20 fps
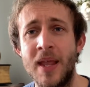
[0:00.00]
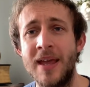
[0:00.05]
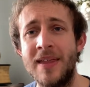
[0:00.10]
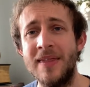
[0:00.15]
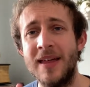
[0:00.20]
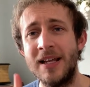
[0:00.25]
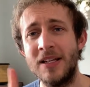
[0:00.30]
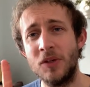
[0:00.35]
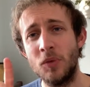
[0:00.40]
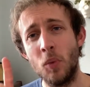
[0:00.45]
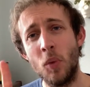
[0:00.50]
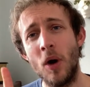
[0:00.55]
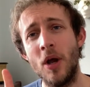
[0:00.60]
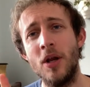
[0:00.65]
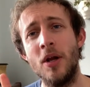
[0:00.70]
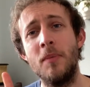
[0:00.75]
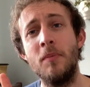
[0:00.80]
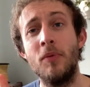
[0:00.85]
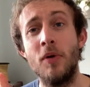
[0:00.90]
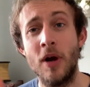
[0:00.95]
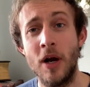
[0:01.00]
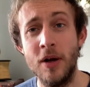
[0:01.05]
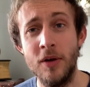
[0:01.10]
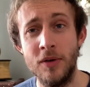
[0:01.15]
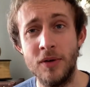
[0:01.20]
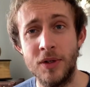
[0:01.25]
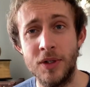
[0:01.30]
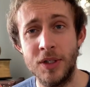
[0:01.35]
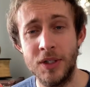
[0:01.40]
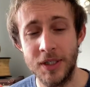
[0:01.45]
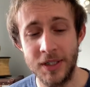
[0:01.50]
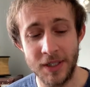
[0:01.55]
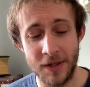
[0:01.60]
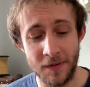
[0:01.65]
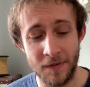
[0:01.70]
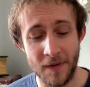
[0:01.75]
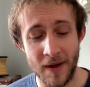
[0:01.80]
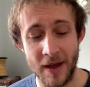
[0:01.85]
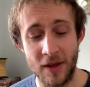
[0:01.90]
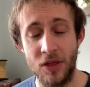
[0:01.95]
That's one approach, is the
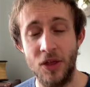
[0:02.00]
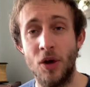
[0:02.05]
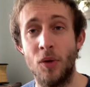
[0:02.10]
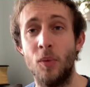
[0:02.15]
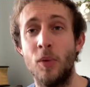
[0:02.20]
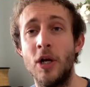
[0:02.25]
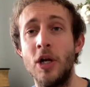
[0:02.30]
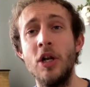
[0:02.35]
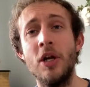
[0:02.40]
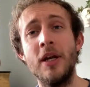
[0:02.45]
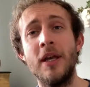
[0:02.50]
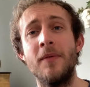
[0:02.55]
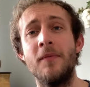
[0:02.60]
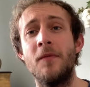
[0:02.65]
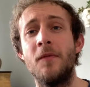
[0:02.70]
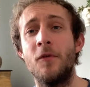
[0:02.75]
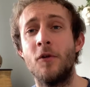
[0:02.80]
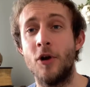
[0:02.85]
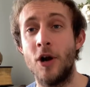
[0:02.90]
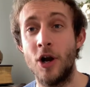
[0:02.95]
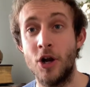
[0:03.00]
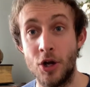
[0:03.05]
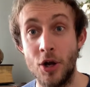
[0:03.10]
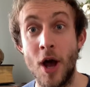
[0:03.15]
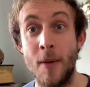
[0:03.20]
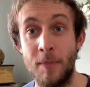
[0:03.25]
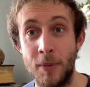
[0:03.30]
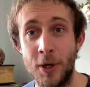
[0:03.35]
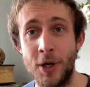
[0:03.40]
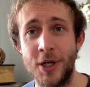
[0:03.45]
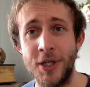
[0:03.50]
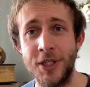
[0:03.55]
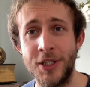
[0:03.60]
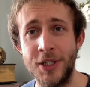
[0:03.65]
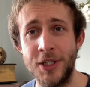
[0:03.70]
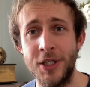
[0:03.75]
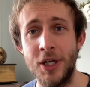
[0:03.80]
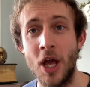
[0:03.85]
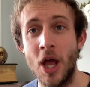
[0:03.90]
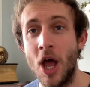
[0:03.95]
fact that we're looking for a
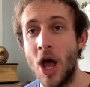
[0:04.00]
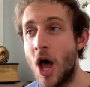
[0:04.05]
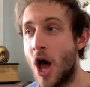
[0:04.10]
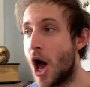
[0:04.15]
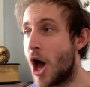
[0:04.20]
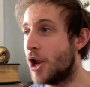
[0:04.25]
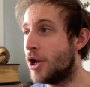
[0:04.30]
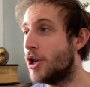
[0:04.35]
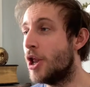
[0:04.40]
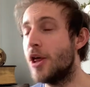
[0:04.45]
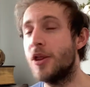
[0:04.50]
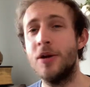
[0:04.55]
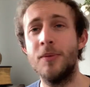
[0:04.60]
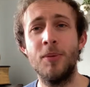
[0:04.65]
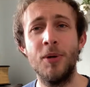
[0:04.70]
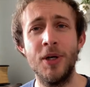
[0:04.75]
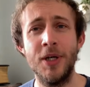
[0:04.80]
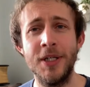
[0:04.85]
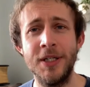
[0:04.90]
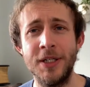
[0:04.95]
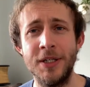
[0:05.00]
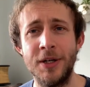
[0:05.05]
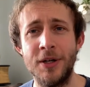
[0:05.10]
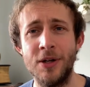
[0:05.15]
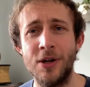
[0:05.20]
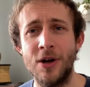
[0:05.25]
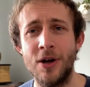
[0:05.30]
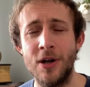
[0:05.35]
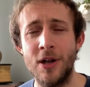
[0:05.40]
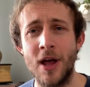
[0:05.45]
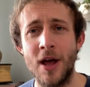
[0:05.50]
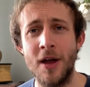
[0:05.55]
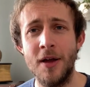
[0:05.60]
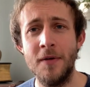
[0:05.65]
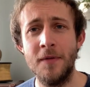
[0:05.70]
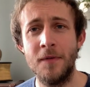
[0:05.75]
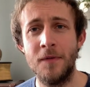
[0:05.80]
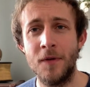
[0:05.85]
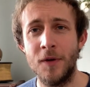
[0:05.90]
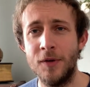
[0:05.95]
person, another person in our
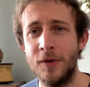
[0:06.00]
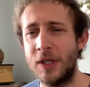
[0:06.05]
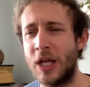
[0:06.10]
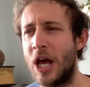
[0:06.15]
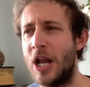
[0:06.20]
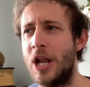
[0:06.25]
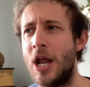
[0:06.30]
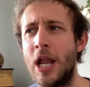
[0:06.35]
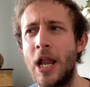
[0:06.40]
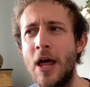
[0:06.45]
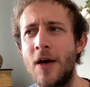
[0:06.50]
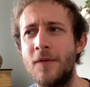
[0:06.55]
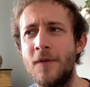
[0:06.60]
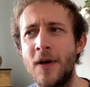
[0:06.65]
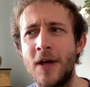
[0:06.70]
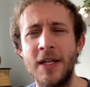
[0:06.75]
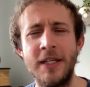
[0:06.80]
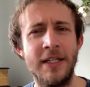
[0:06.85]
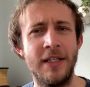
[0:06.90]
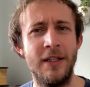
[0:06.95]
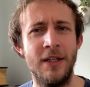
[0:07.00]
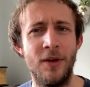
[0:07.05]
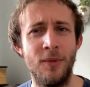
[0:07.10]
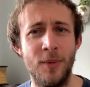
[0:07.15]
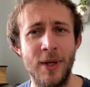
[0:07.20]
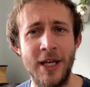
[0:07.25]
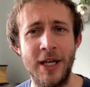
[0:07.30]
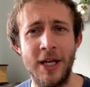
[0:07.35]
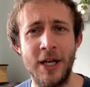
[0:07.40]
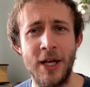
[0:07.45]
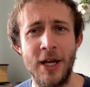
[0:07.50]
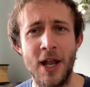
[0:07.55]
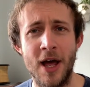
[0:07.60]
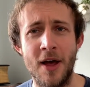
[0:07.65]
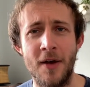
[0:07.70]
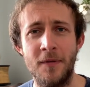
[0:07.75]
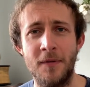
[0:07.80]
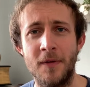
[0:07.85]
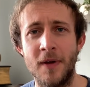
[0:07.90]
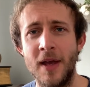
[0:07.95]
life who's going to love us and that we can
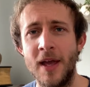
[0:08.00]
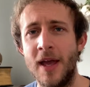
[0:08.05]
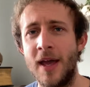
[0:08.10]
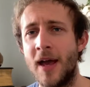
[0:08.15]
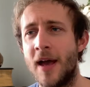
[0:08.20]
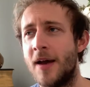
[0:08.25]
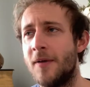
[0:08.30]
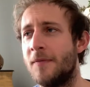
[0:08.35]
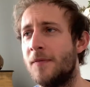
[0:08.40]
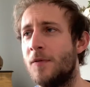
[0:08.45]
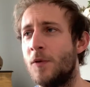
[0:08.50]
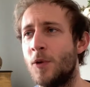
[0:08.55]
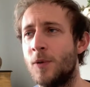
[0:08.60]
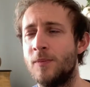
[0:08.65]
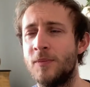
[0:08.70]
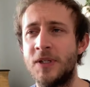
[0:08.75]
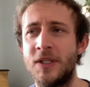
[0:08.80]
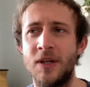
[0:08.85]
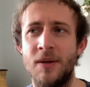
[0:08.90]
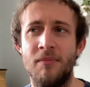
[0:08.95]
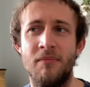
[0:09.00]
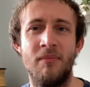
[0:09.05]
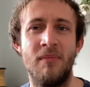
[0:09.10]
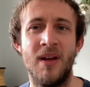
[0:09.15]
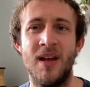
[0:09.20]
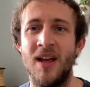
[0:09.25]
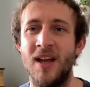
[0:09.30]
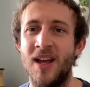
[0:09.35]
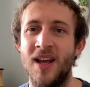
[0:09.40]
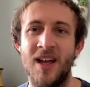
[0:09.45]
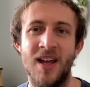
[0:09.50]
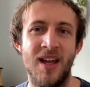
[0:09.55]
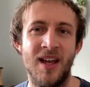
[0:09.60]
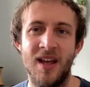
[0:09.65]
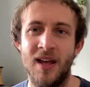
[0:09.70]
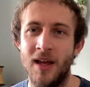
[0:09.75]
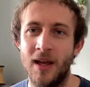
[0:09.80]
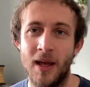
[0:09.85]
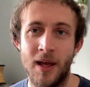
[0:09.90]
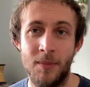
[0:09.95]
love and form some
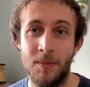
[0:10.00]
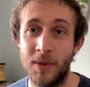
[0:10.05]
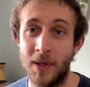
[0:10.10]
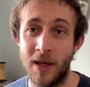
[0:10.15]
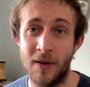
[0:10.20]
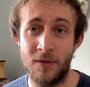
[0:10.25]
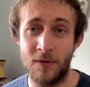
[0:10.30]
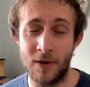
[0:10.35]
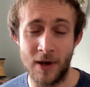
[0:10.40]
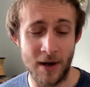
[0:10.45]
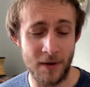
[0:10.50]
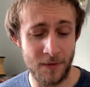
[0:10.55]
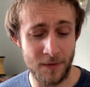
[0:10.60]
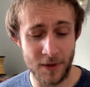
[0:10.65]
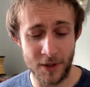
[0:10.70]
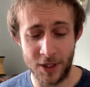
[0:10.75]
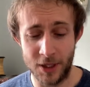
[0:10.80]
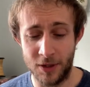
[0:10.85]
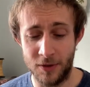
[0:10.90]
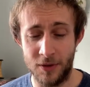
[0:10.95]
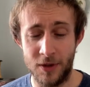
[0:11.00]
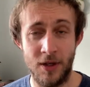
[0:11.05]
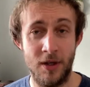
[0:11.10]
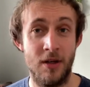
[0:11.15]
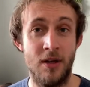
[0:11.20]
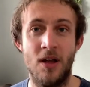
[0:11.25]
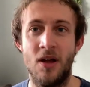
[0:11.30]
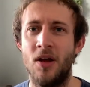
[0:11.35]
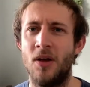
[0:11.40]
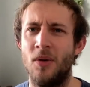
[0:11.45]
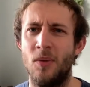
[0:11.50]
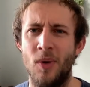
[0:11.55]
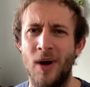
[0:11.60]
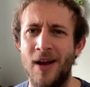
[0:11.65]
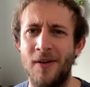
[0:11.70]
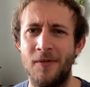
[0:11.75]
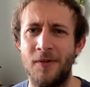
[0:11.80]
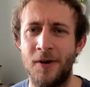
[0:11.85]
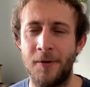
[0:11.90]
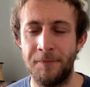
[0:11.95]
happy ever after union,
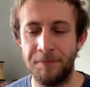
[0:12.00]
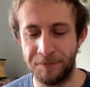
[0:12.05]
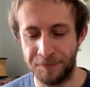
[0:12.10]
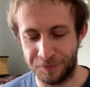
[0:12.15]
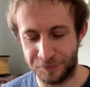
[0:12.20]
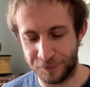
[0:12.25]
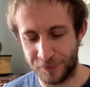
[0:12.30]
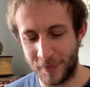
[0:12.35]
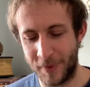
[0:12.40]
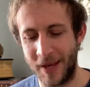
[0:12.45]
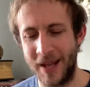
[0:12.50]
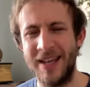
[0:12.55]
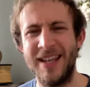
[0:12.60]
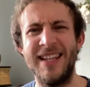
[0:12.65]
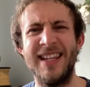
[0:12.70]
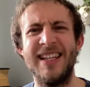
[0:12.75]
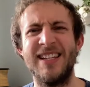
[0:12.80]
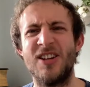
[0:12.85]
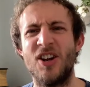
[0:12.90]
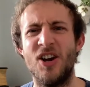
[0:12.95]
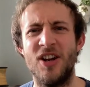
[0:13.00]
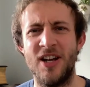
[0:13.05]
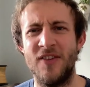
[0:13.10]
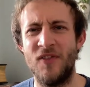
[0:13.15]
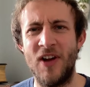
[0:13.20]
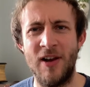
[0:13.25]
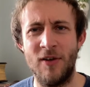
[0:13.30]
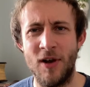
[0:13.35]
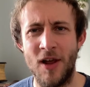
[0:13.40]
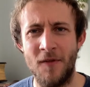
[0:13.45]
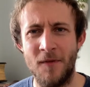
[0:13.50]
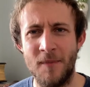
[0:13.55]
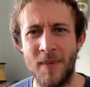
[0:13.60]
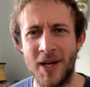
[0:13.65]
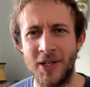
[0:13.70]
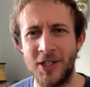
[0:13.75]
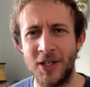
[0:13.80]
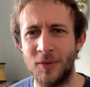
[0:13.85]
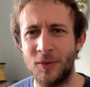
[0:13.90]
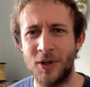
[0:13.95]
whatever. That's kind of how love
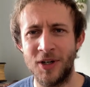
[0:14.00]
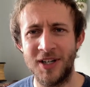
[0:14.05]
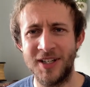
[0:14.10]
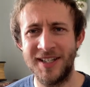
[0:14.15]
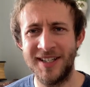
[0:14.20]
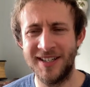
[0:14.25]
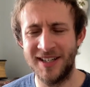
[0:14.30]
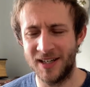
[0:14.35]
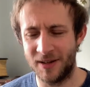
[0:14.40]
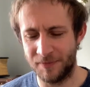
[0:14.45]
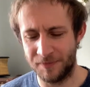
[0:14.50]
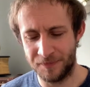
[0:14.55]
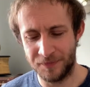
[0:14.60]
magic works, isn't it?